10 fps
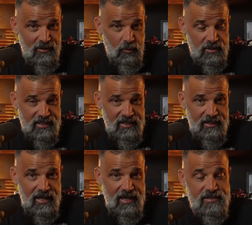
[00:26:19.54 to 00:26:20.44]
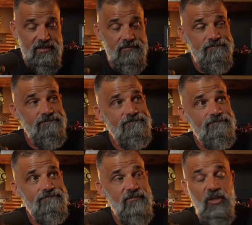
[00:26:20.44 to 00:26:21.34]
Once again, guys,
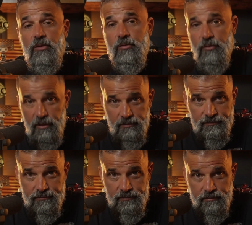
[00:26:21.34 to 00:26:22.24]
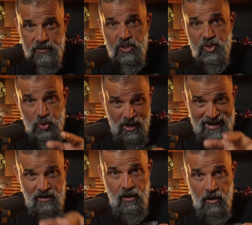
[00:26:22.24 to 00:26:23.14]
you know the drill.
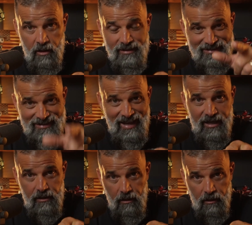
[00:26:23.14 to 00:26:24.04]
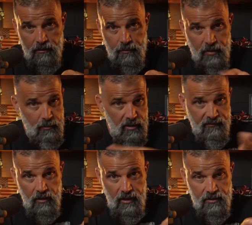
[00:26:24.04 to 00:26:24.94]
Train hard, diet harder, but above
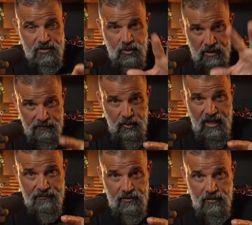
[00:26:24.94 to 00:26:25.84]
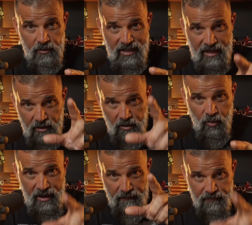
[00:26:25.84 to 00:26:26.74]
all else, do whatever you have to do to have a
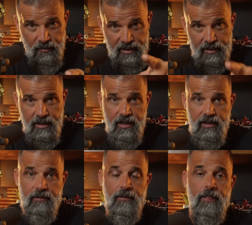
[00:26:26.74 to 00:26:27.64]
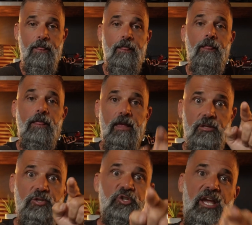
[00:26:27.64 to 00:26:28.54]
great freaking day.
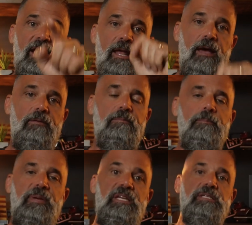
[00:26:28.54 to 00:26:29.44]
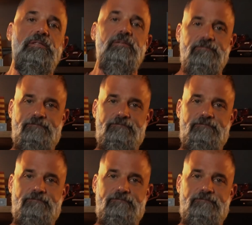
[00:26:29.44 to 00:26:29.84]
Checking out. Peace.